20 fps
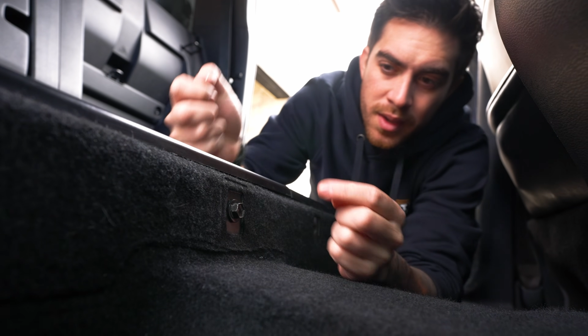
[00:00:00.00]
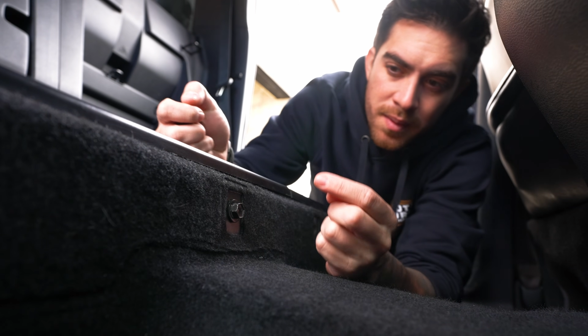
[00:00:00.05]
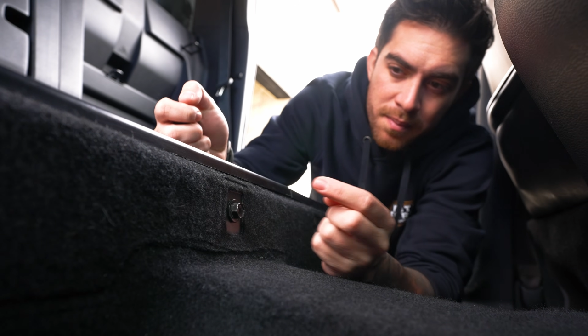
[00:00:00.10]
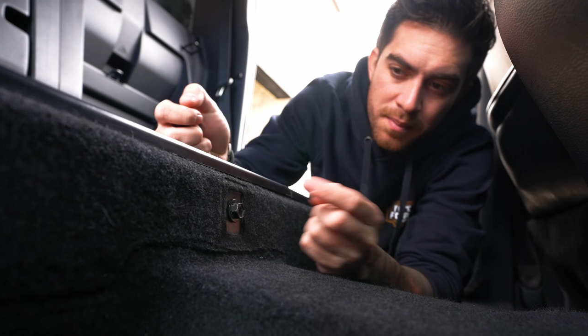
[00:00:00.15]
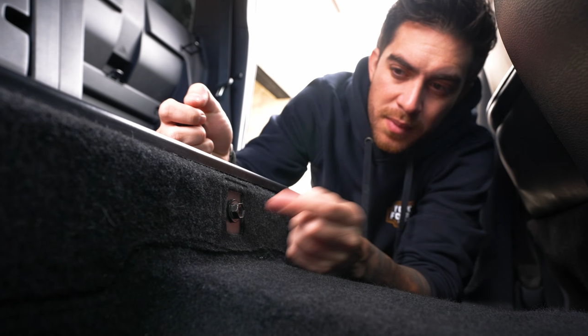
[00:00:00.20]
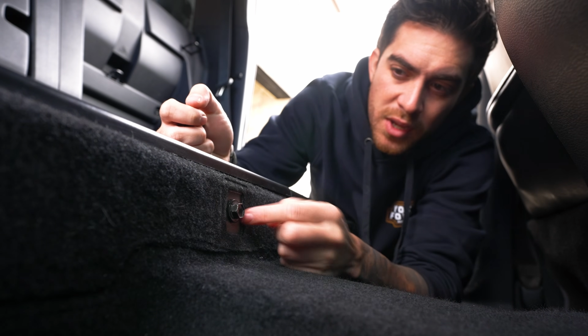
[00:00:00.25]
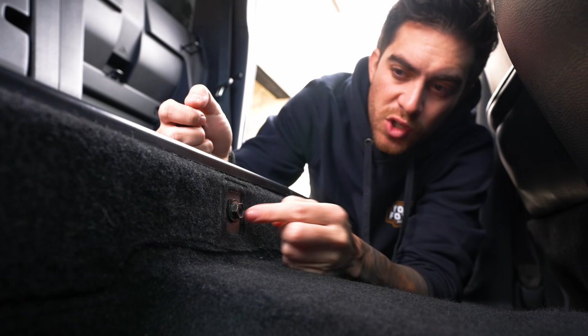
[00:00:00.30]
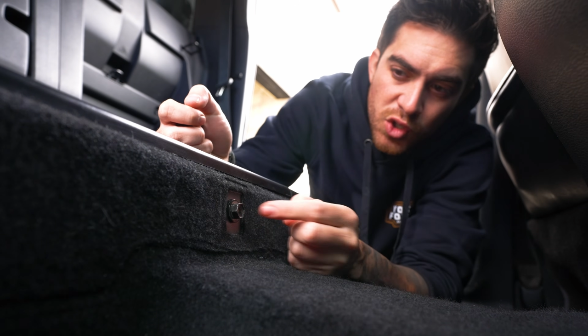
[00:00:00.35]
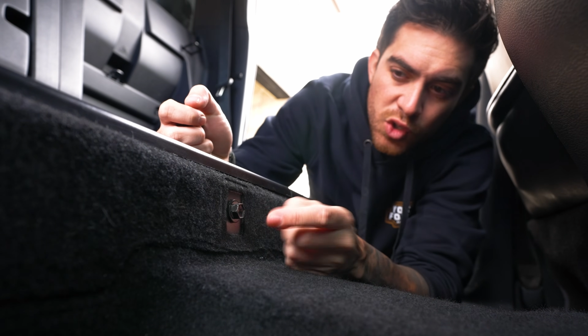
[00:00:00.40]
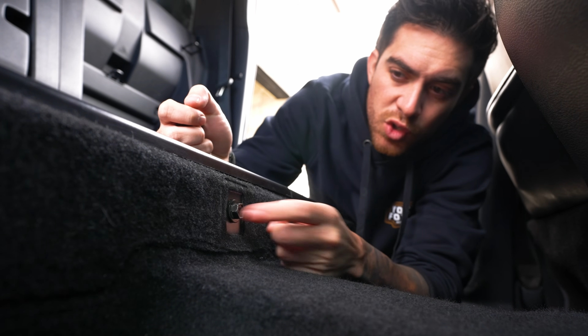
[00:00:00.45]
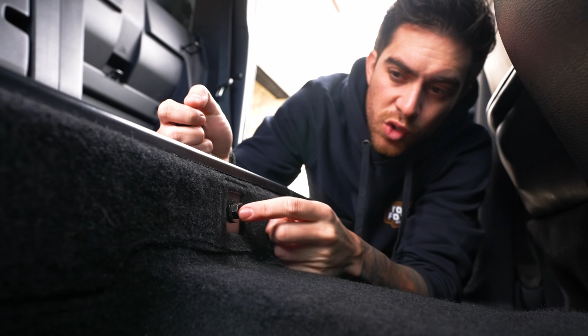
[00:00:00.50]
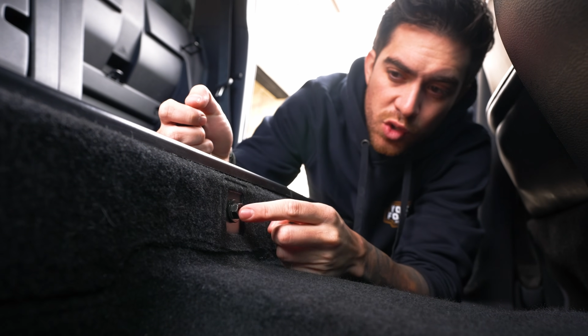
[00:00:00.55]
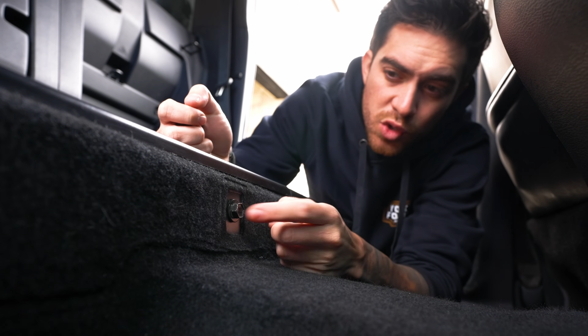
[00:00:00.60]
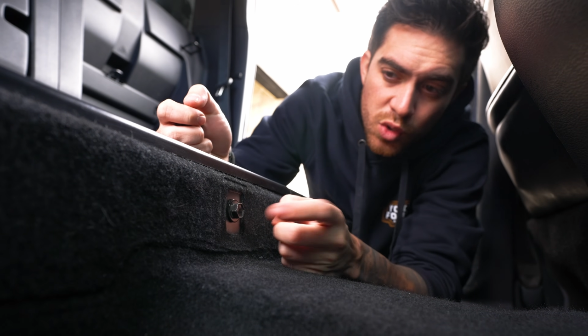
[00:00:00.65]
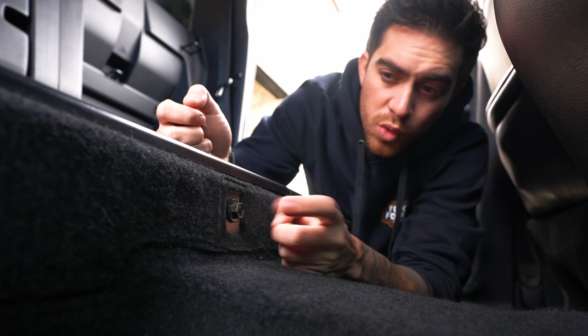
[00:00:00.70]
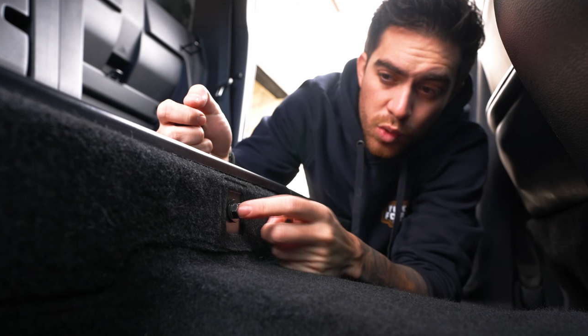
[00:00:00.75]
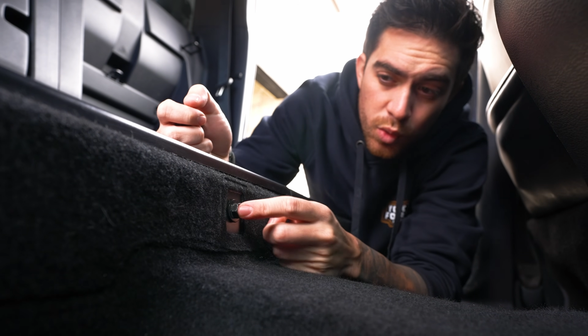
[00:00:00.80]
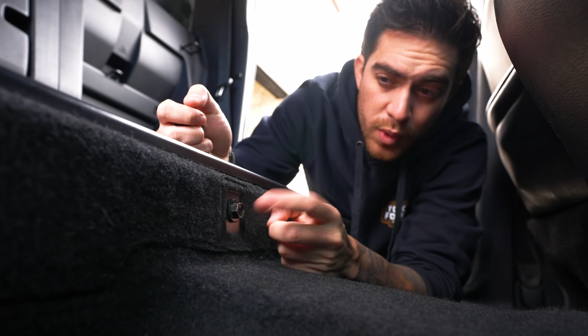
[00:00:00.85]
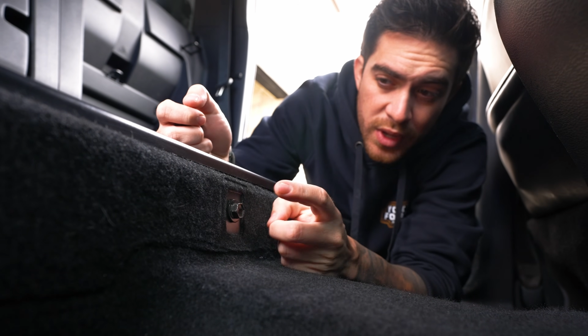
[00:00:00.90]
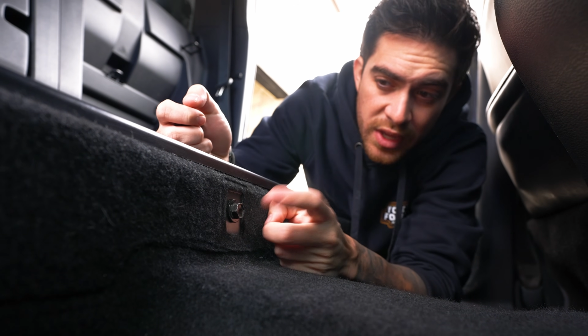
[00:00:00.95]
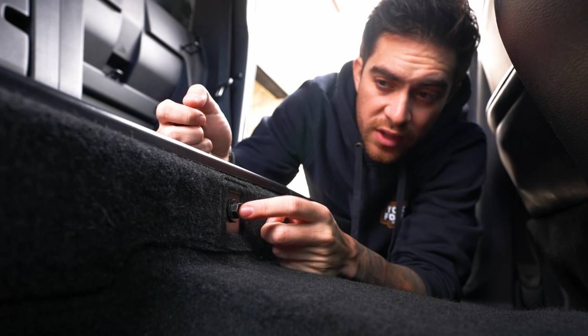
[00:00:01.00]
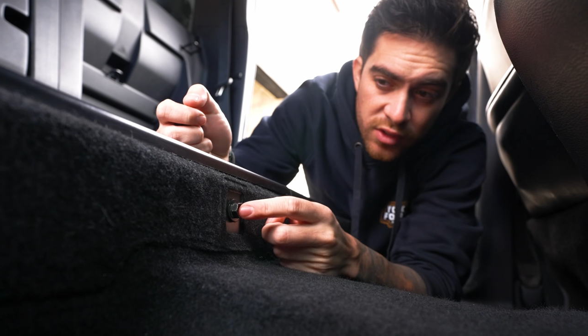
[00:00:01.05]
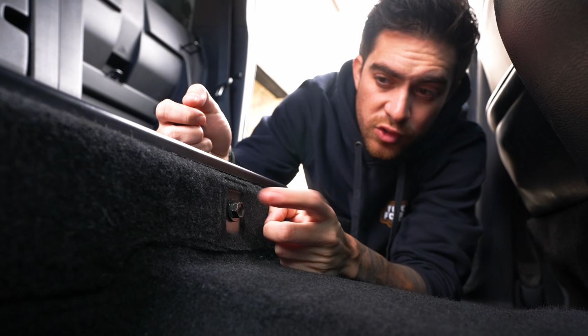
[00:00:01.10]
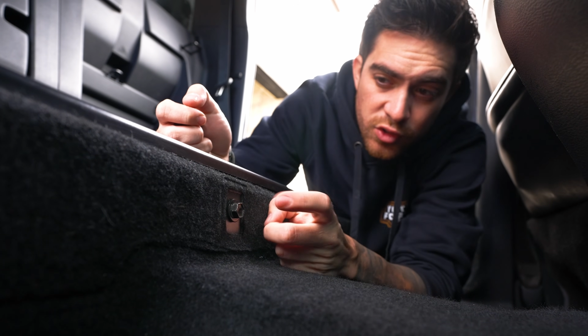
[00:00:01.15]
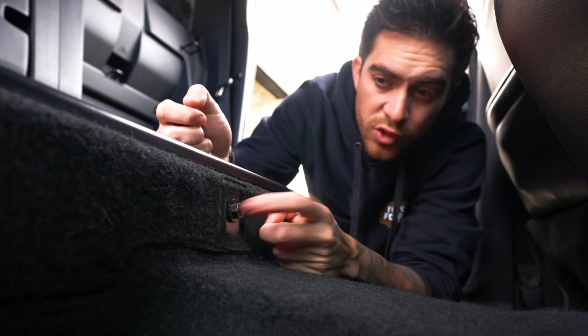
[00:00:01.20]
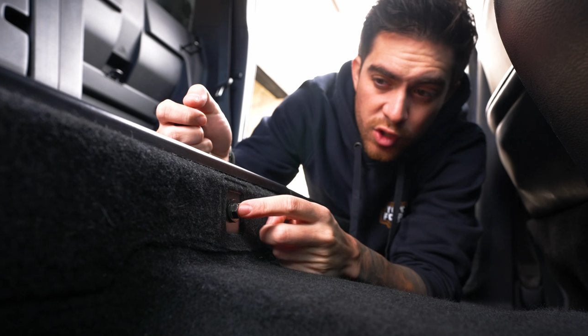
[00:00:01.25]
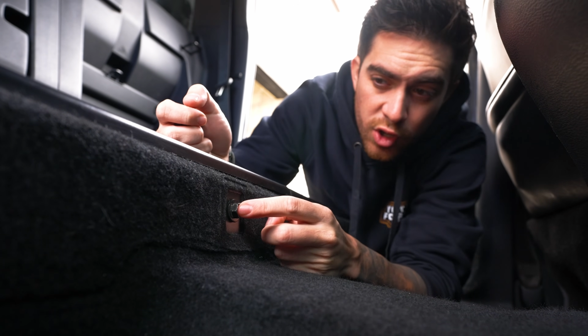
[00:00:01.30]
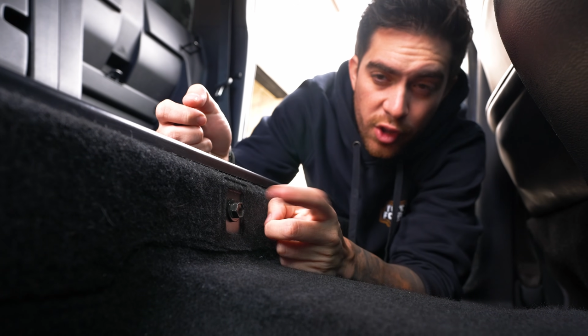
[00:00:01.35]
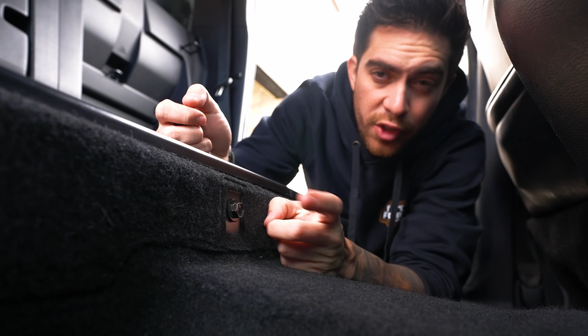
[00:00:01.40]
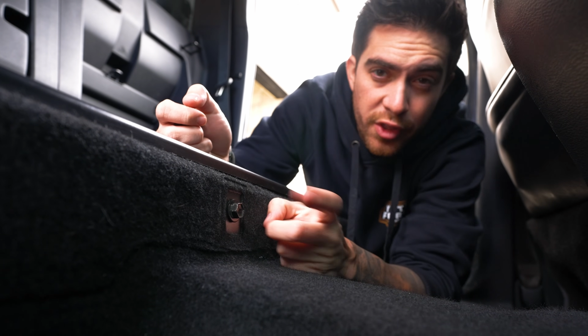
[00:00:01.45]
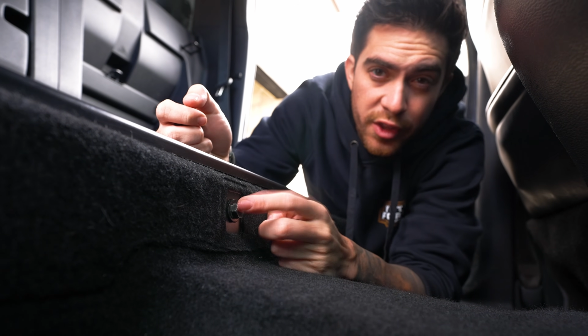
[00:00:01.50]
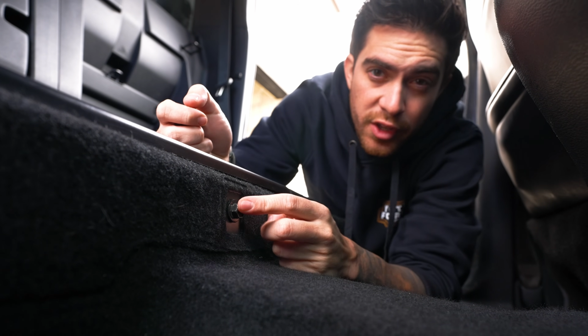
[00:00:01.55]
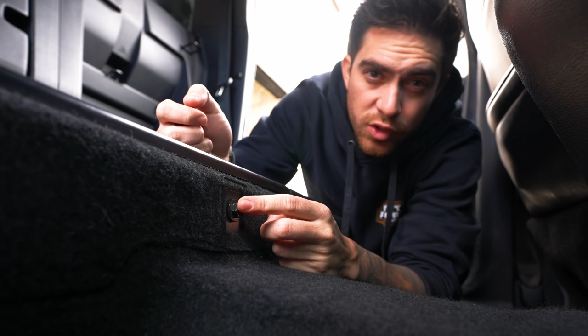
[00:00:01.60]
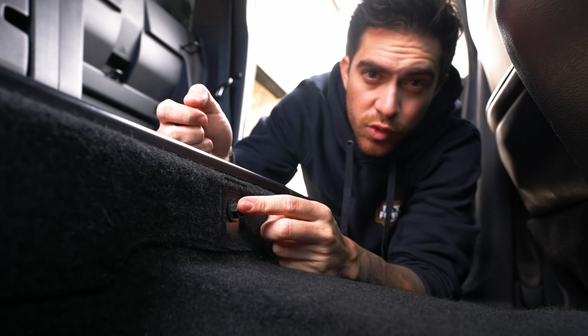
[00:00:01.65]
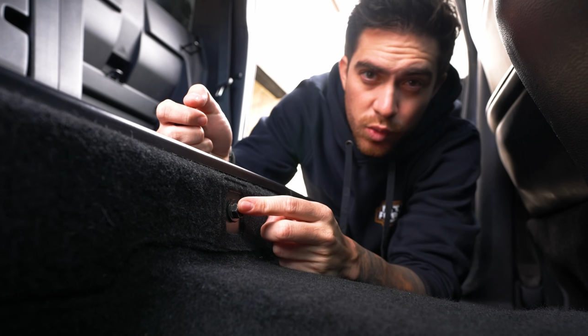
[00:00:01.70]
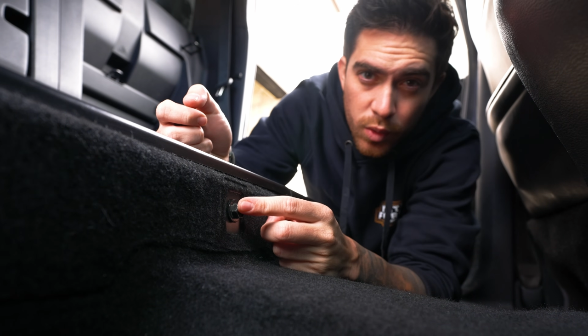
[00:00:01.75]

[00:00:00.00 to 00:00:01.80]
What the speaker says: Make sure you reinstall this